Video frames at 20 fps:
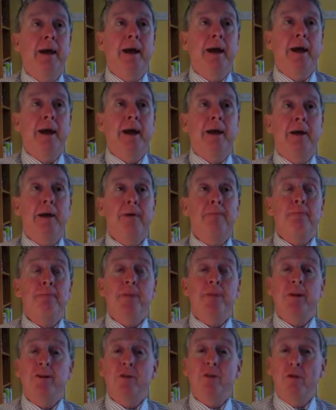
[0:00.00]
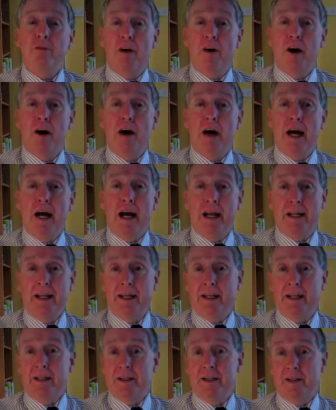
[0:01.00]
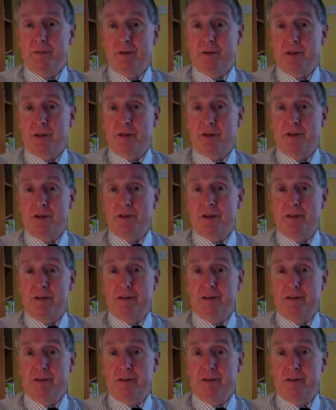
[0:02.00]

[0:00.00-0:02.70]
So far, I think that the majority